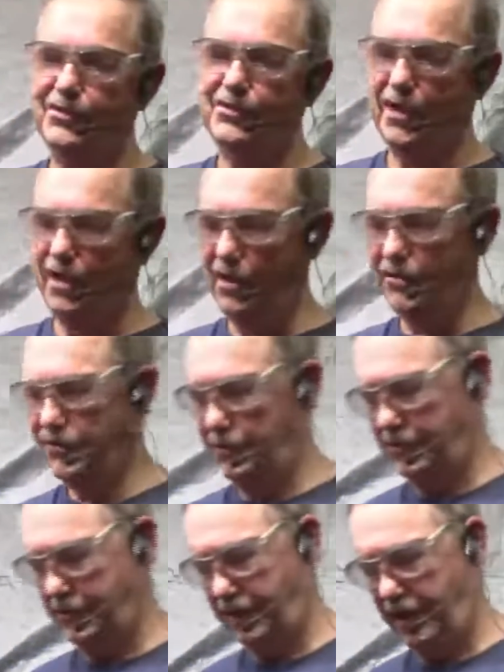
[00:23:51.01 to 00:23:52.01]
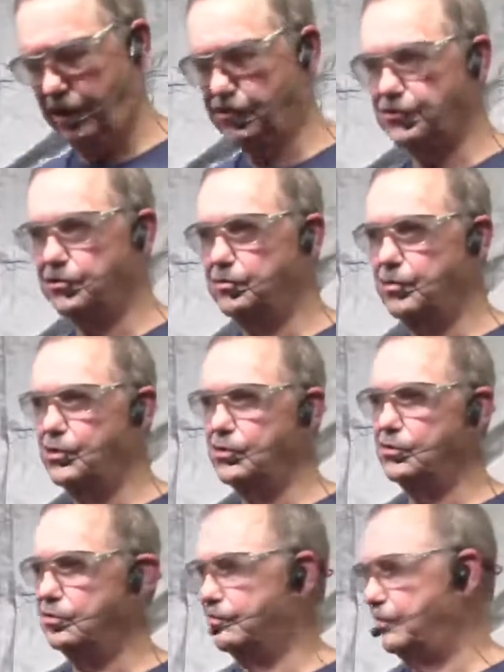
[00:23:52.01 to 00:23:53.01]
that as you
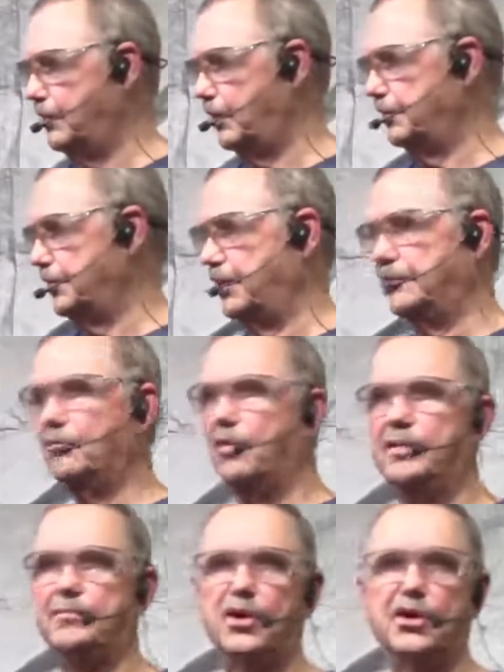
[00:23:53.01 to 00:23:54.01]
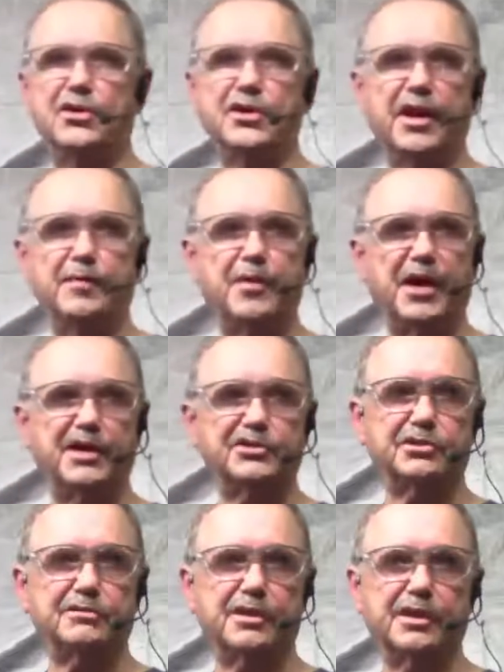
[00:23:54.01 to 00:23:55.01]
move on that one ball that I
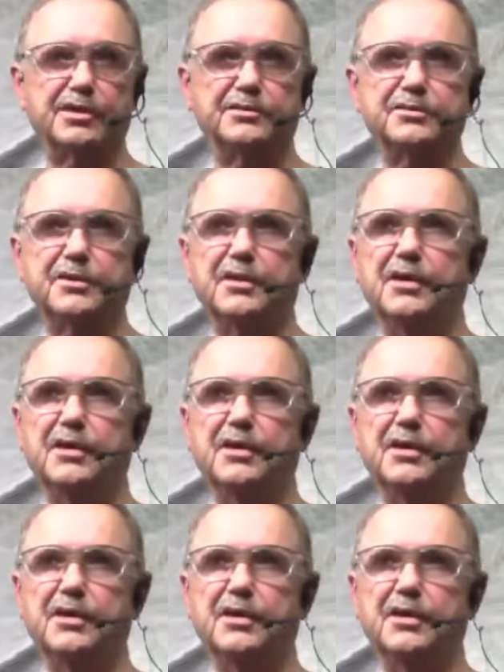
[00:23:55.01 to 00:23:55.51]
passed around